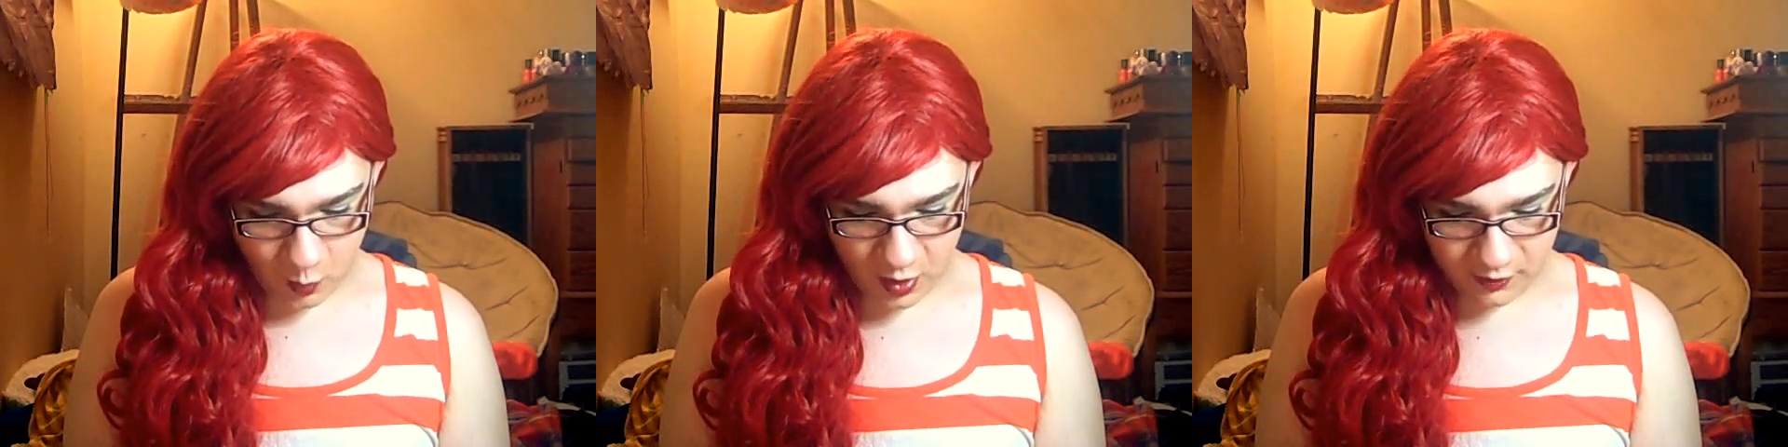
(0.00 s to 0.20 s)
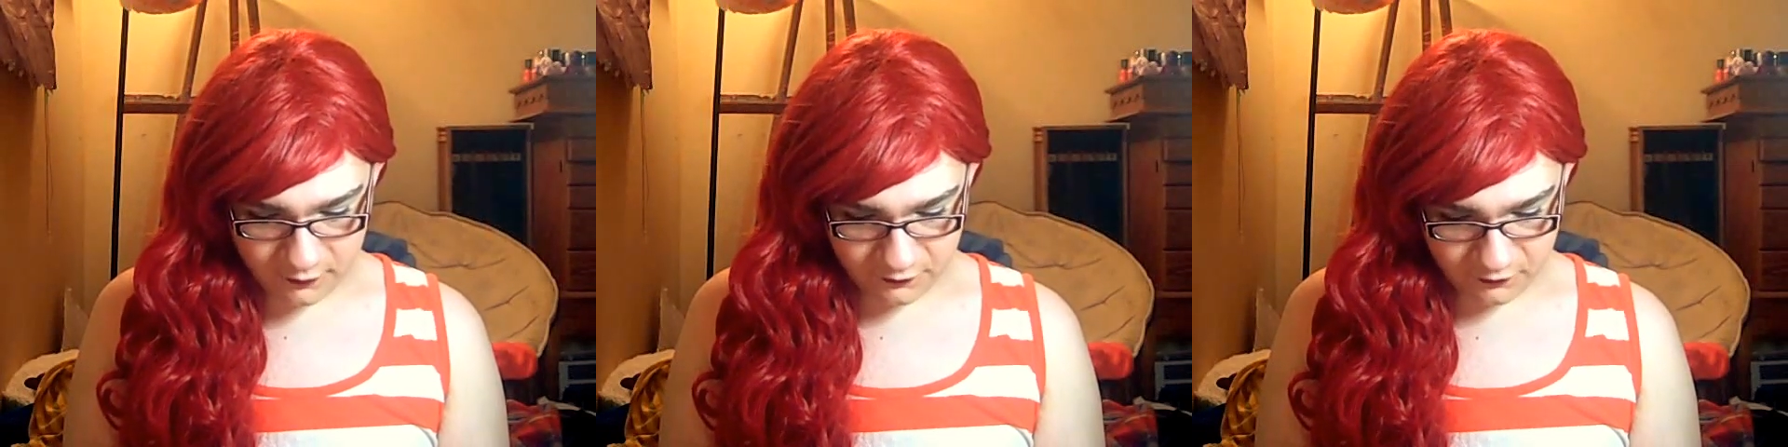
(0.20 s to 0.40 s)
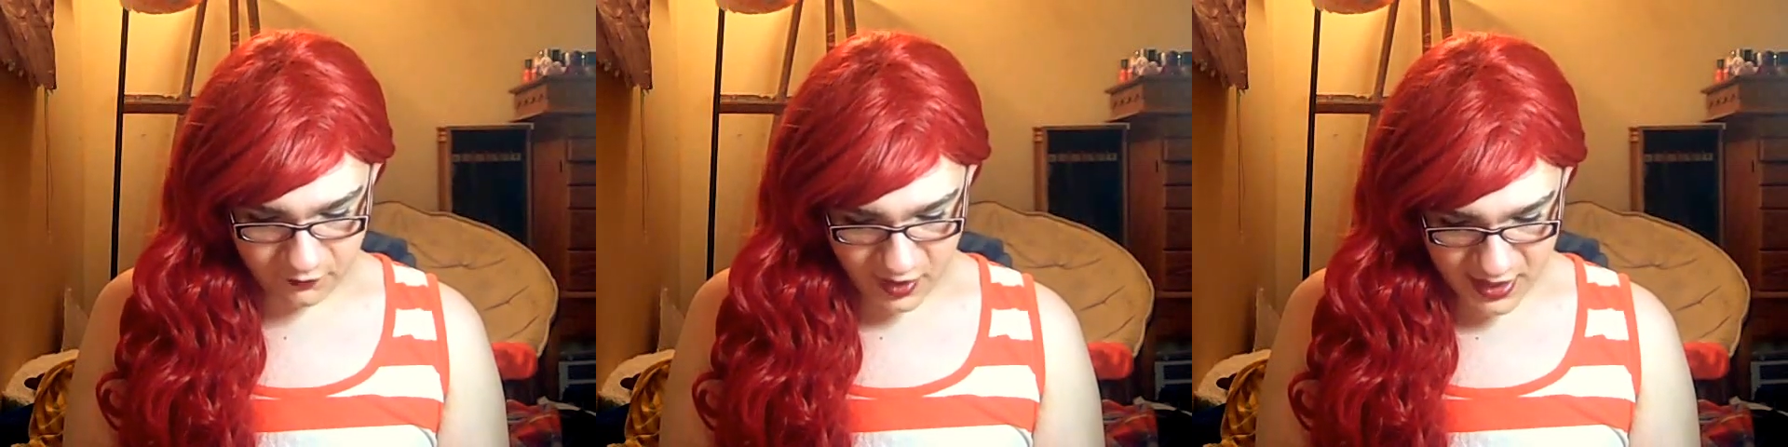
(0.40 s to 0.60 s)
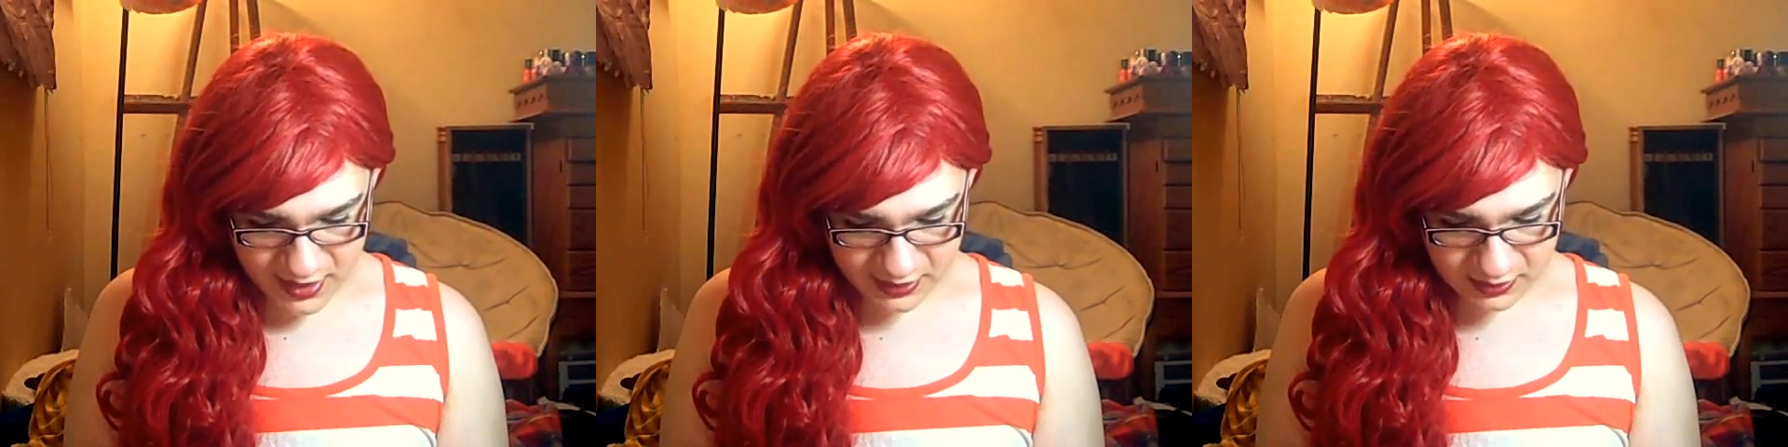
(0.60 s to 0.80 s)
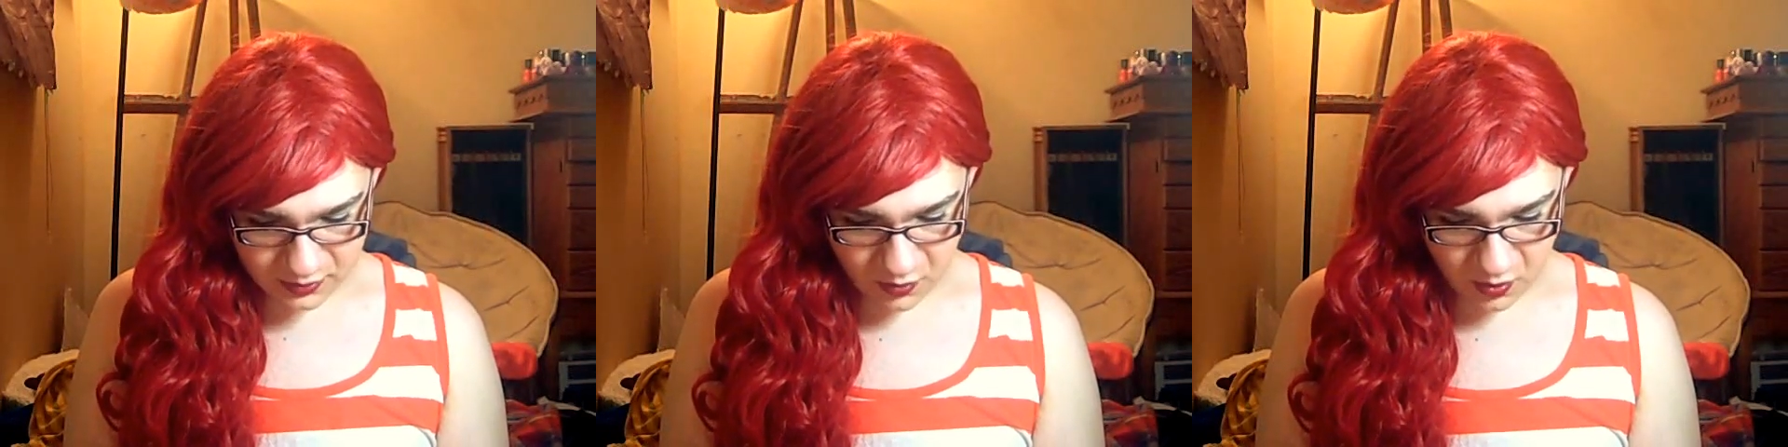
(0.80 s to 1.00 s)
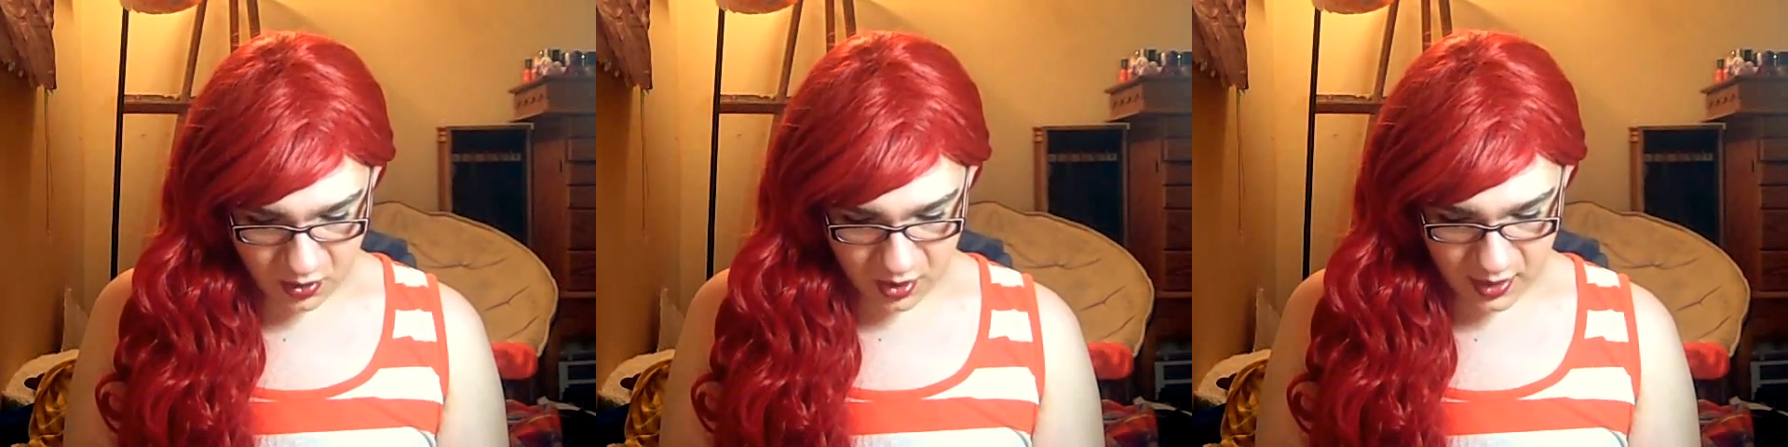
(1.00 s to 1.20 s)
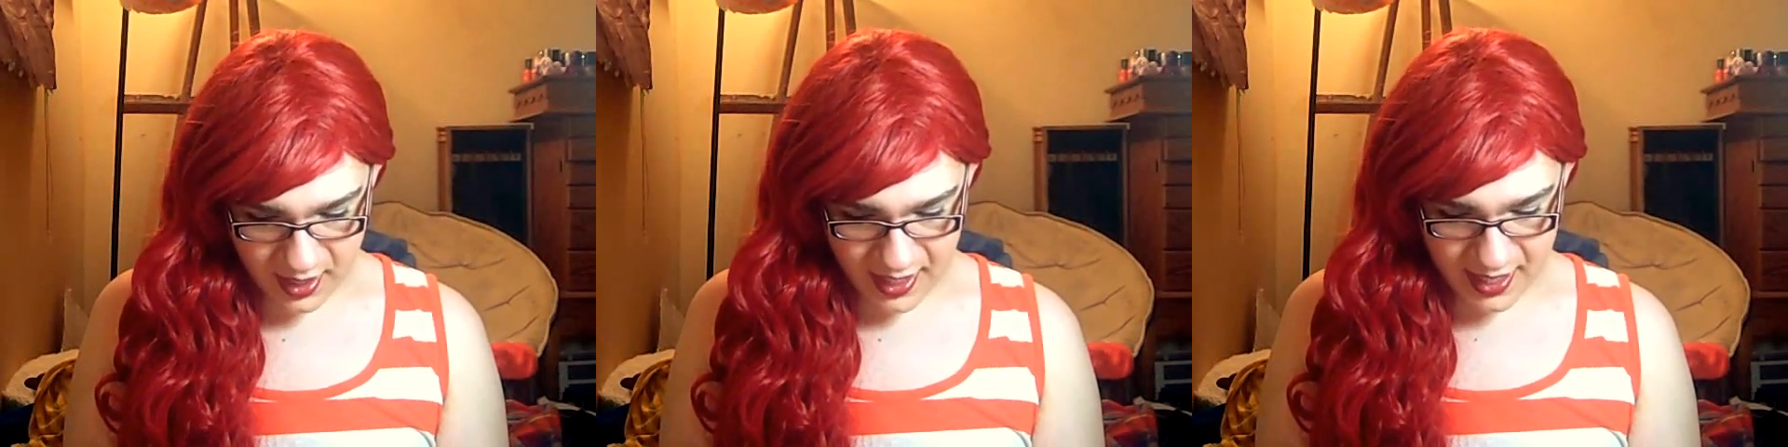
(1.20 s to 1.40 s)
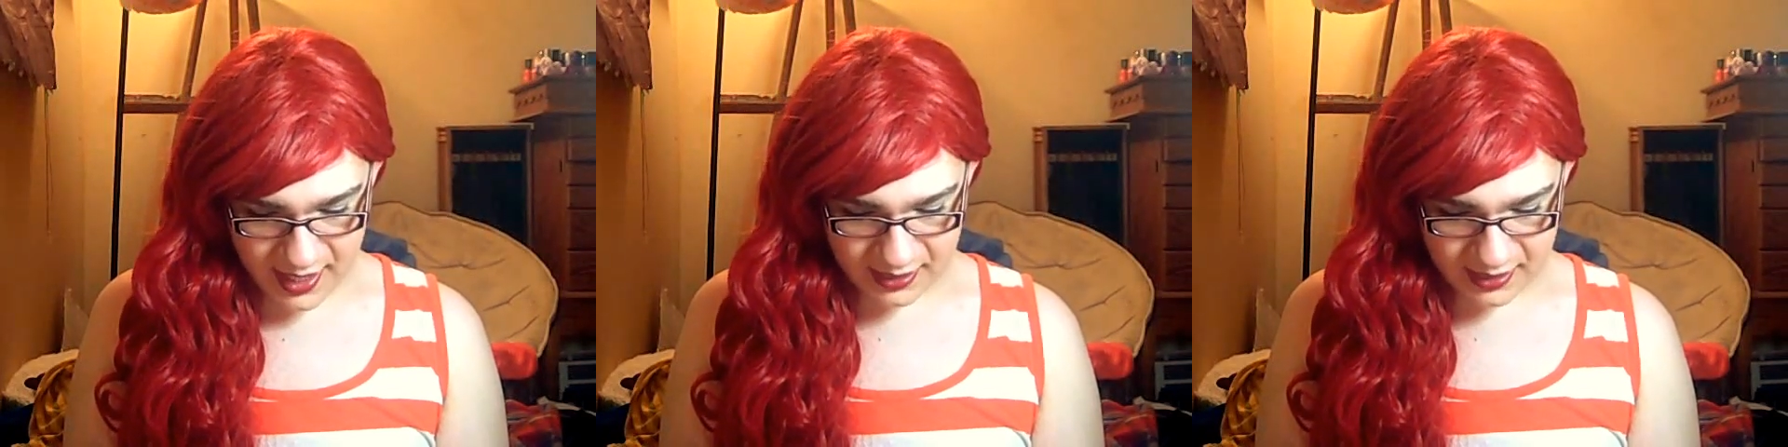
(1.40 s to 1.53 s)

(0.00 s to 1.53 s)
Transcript: What phrase or